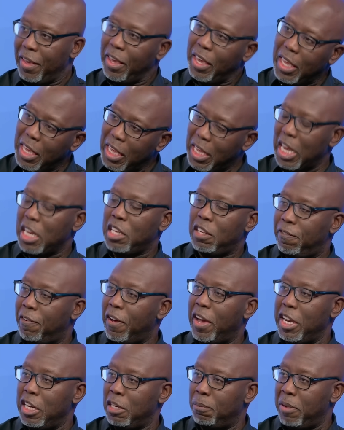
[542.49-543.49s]
he gets
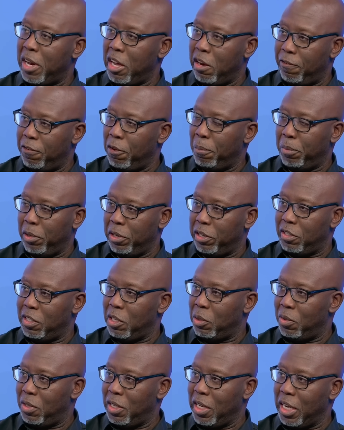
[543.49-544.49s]
fined by the Football
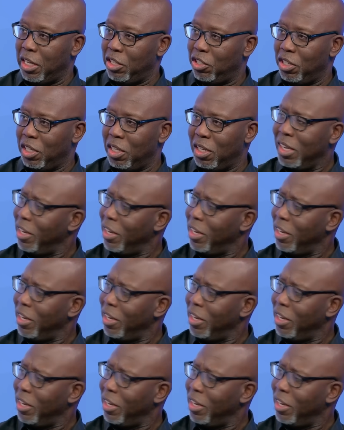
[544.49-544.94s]
Association.